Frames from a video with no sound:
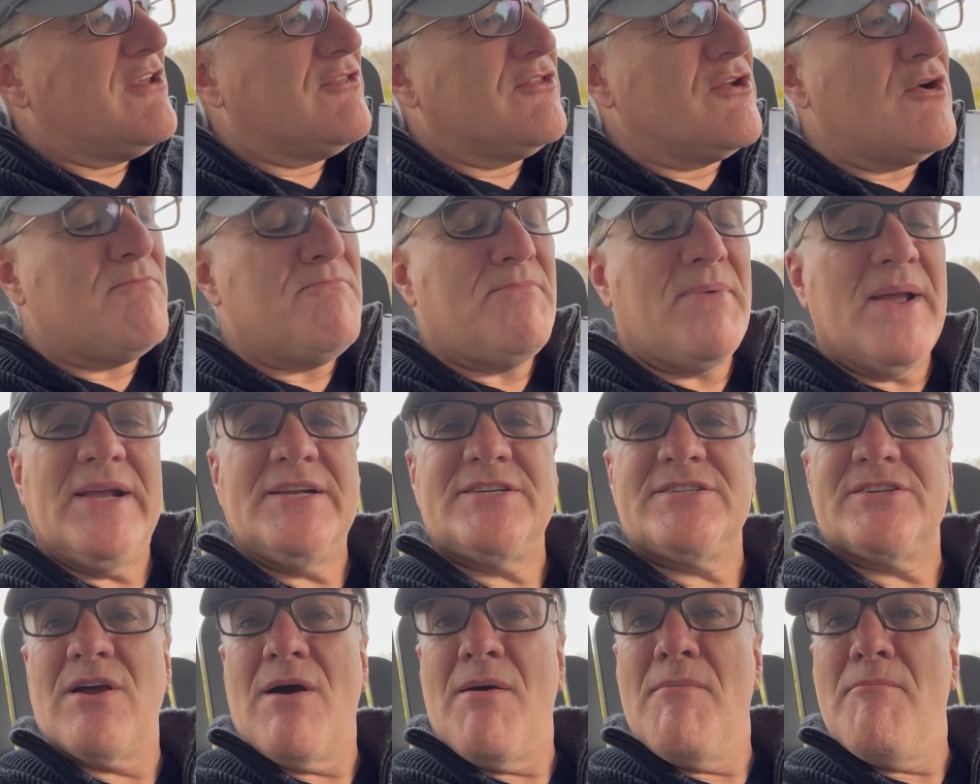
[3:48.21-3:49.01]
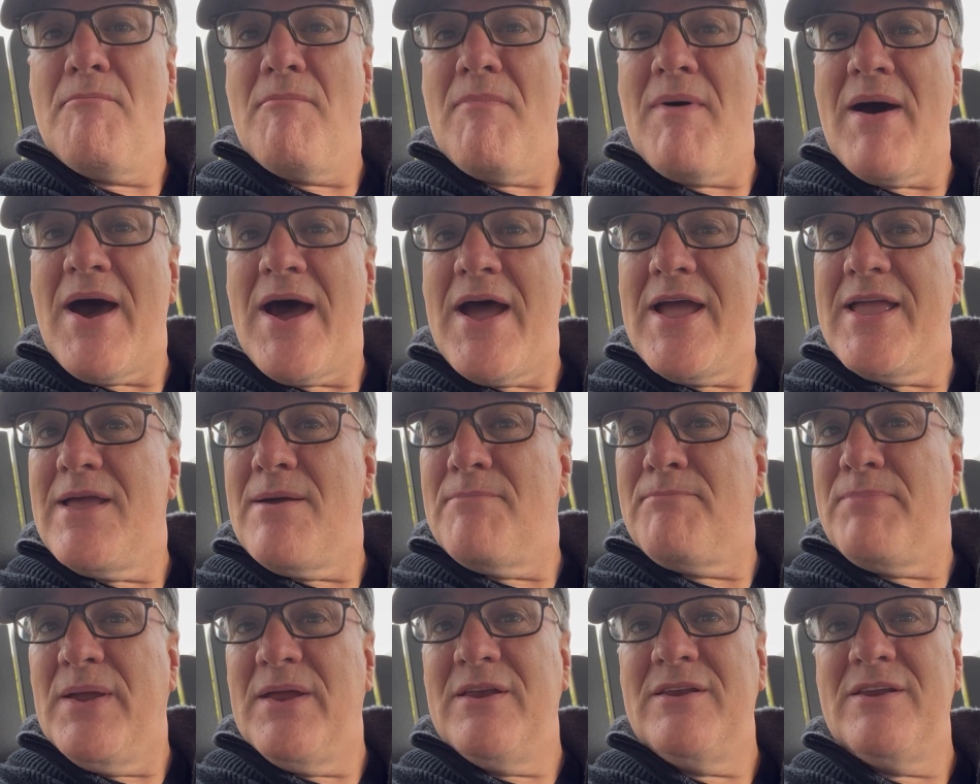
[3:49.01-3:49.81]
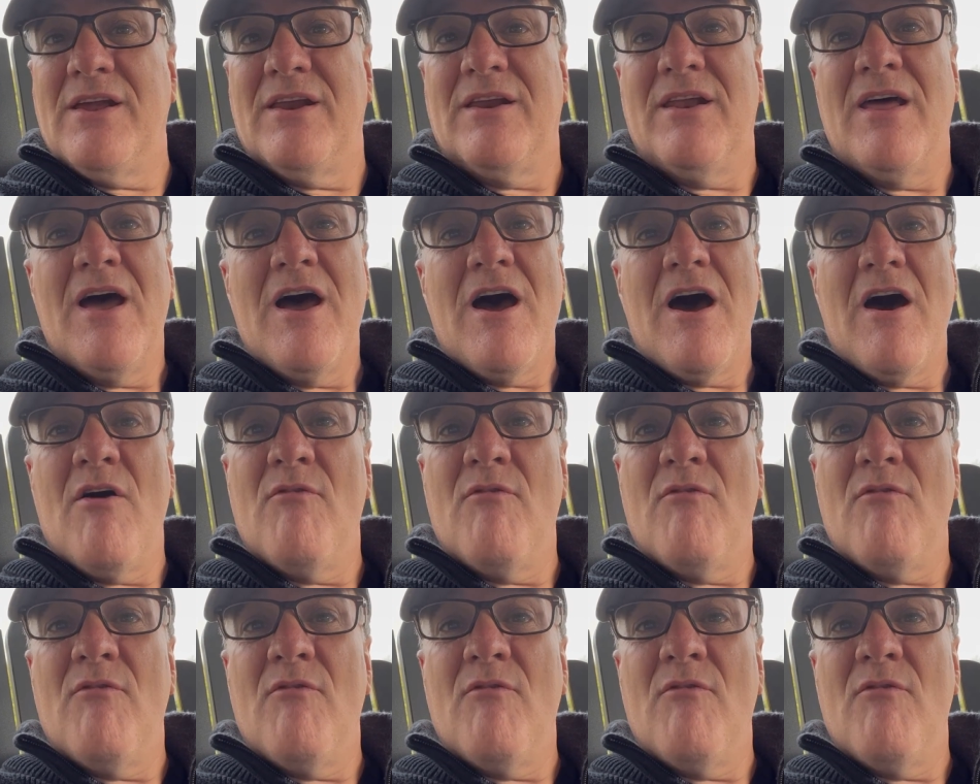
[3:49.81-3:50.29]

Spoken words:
They're based on my opinion